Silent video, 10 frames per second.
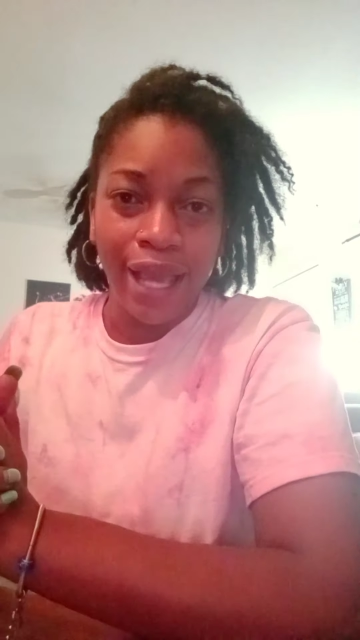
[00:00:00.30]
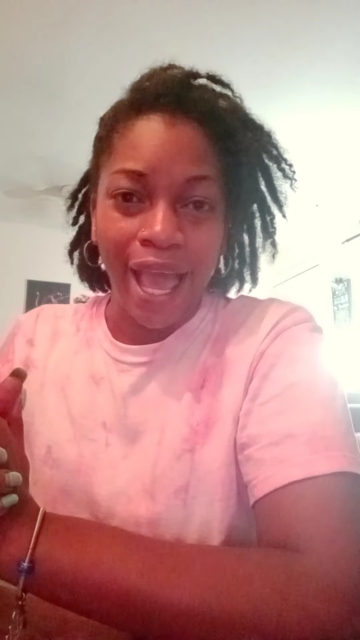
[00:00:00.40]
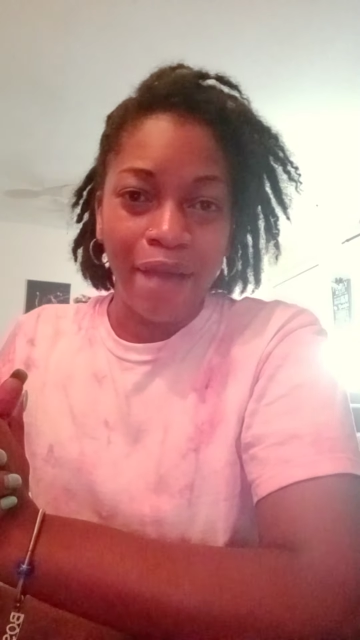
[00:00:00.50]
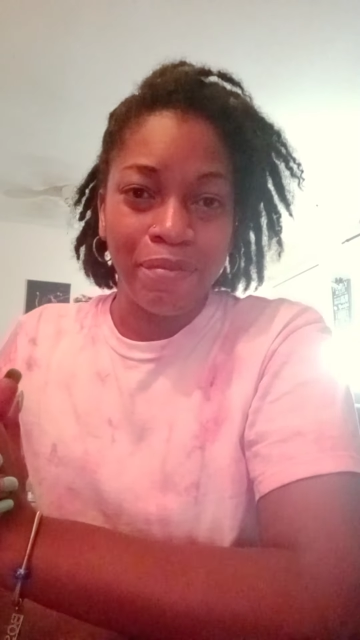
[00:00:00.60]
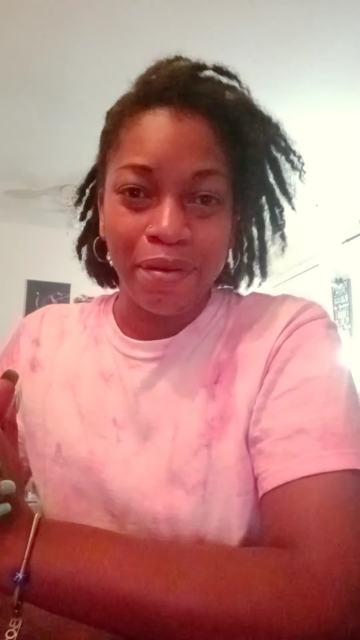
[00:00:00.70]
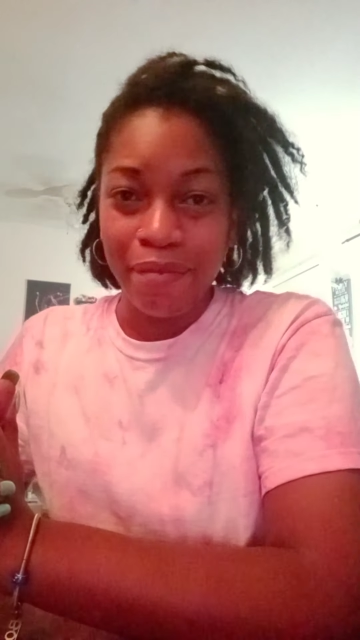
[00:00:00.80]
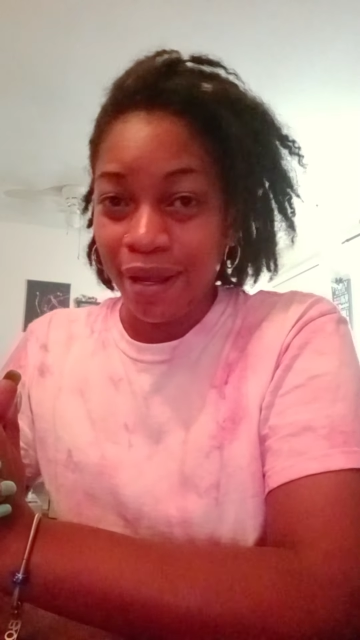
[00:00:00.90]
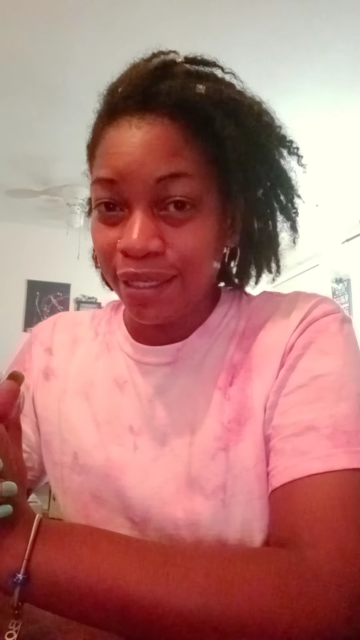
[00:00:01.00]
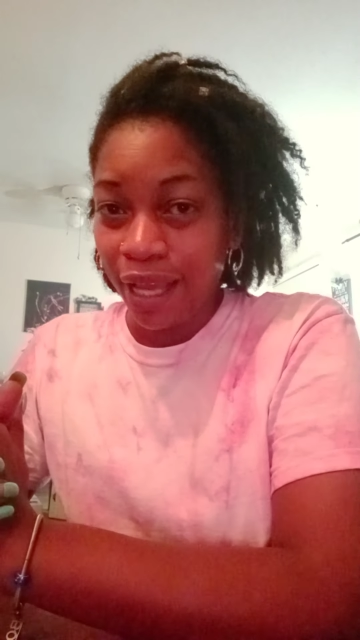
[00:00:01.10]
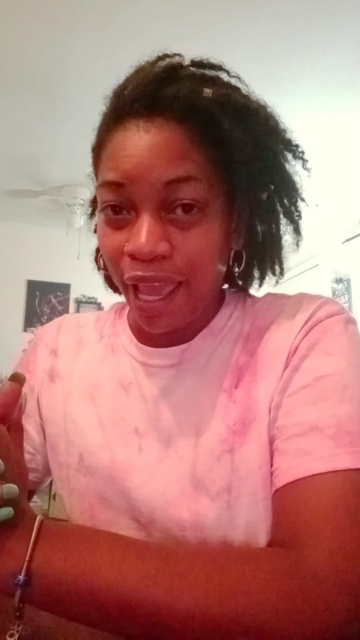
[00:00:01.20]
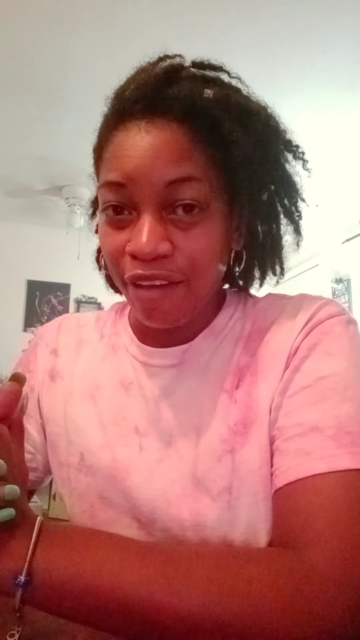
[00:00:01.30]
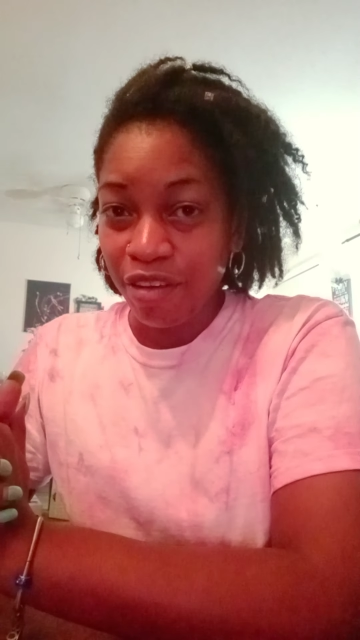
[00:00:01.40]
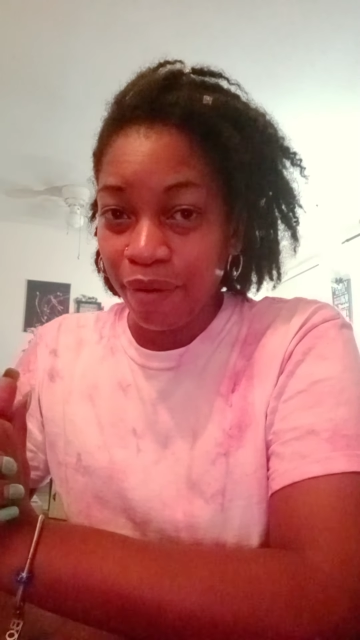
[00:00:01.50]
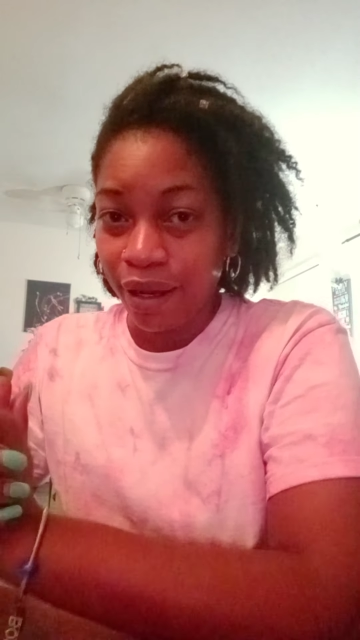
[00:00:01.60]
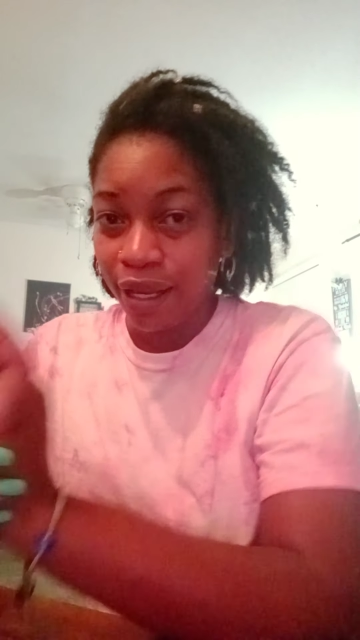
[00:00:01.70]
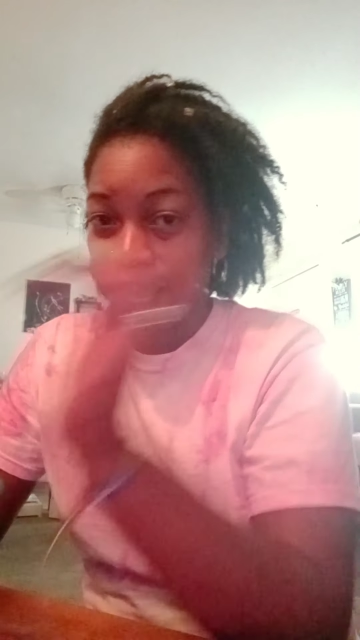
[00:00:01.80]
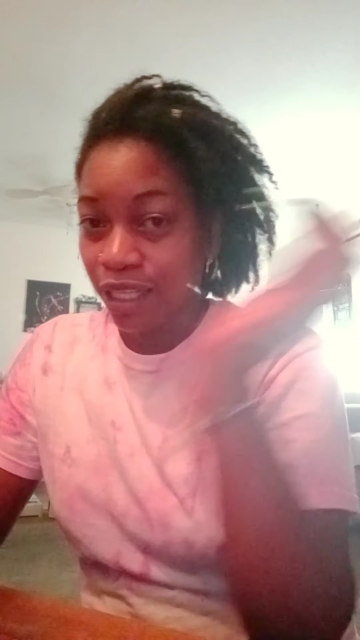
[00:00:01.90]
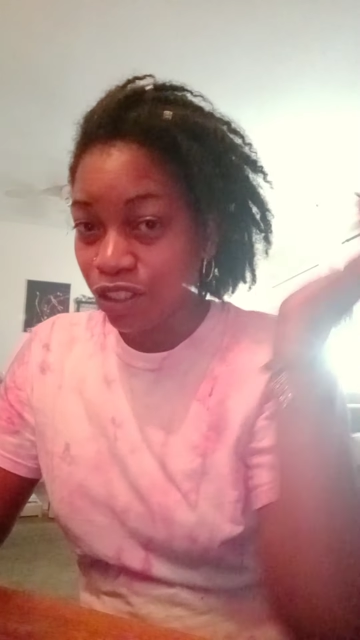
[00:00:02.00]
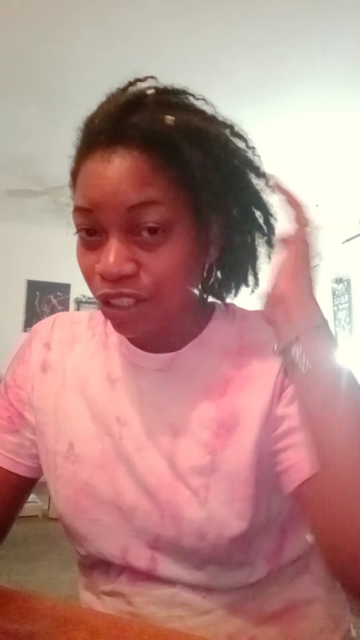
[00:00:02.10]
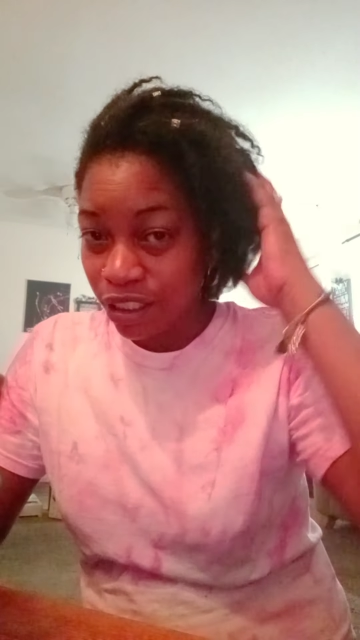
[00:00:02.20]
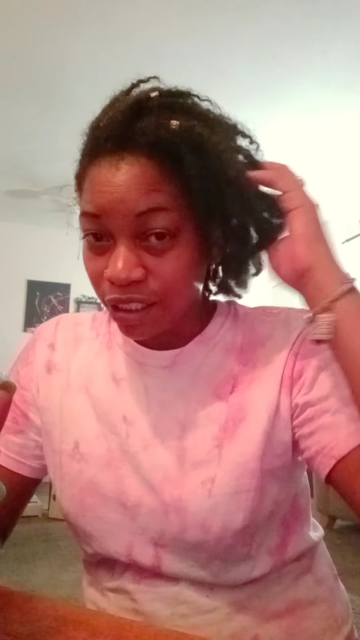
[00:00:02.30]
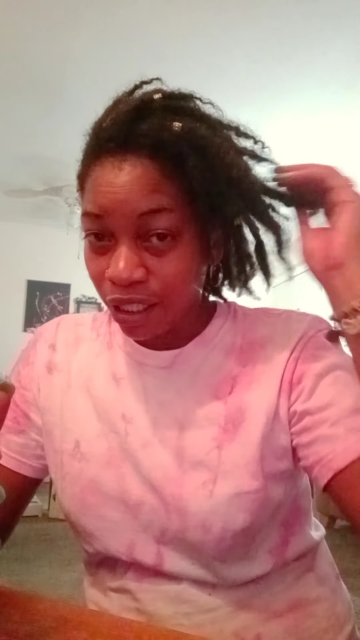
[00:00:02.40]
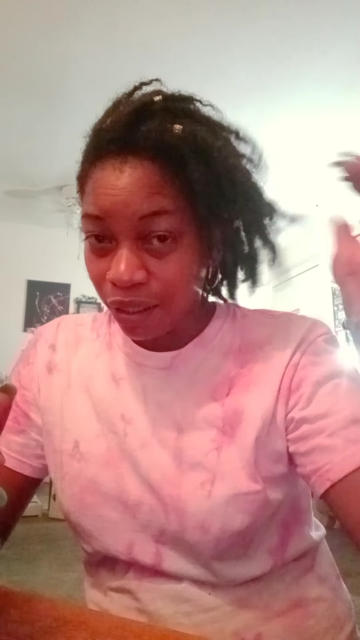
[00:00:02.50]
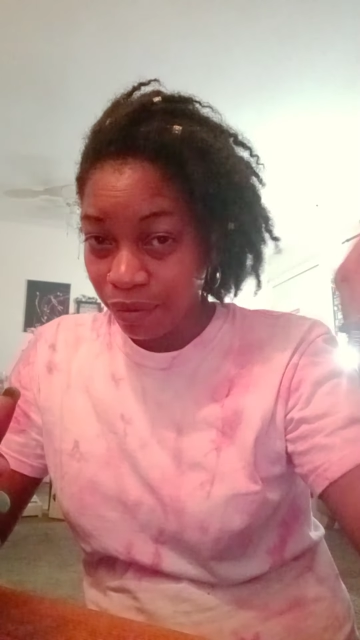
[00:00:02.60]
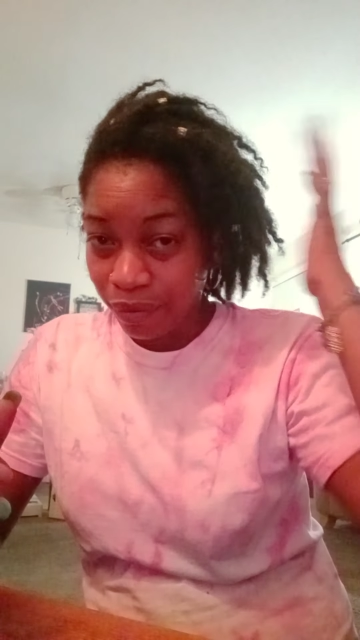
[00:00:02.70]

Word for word: Happy Monday, everybody. As you can see,